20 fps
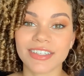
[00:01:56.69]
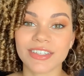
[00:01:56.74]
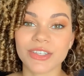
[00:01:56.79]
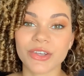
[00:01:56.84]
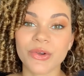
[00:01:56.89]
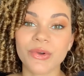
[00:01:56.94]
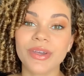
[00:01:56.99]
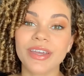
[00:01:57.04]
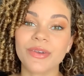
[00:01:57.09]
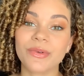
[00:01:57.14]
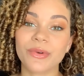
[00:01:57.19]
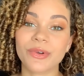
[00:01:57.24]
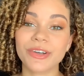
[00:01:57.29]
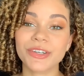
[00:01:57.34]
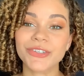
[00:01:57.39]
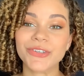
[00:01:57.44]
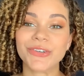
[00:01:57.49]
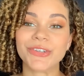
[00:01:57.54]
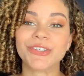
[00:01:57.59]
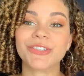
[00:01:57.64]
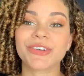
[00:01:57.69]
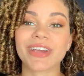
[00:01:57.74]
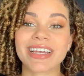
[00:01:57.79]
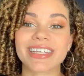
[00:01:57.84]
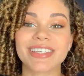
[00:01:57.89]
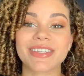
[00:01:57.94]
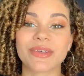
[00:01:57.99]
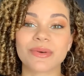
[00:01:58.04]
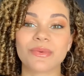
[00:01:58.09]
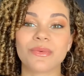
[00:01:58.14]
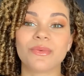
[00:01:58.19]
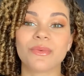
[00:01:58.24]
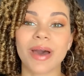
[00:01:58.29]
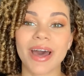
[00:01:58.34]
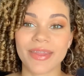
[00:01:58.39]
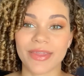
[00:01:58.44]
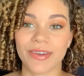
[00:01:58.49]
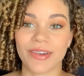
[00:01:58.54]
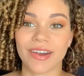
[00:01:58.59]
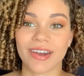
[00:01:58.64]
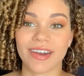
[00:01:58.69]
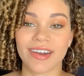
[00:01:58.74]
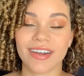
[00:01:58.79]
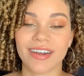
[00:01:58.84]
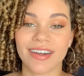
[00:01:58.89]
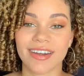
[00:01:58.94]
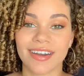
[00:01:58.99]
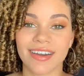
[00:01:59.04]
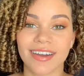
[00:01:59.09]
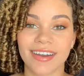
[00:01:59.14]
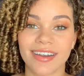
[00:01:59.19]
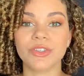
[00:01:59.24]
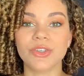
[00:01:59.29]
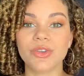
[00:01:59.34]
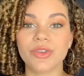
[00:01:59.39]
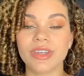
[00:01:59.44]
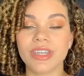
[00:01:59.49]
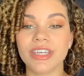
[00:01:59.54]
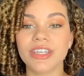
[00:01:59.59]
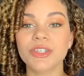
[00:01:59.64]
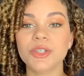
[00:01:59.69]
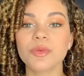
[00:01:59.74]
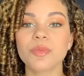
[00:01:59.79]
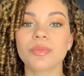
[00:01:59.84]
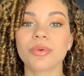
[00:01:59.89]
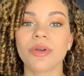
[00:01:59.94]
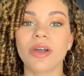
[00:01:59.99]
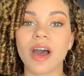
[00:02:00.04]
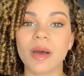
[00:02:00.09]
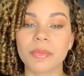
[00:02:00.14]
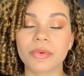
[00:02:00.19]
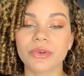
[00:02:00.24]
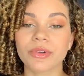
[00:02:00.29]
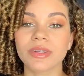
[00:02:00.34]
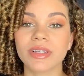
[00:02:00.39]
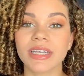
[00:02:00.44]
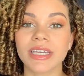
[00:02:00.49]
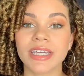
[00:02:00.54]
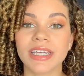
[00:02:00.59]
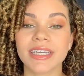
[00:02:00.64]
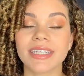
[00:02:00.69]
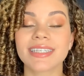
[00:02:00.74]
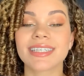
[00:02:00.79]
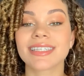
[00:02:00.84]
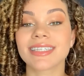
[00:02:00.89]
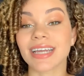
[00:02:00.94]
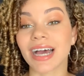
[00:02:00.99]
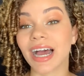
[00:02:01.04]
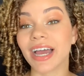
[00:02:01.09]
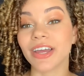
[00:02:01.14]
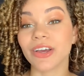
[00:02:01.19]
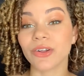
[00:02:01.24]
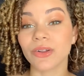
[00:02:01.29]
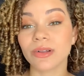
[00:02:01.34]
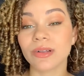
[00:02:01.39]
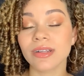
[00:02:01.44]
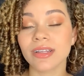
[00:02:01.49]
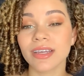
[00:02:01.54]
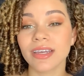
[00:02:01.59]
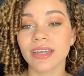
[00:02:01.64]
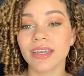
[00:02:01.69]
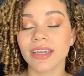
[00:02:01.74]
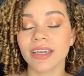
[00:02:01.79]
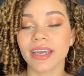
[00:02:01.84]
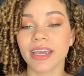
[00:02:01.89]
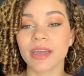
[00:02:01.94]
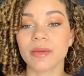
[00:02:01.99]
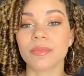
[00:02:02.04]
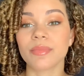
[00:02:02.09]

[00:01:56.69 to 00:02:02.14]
So in order to address the weather, you need to properly style and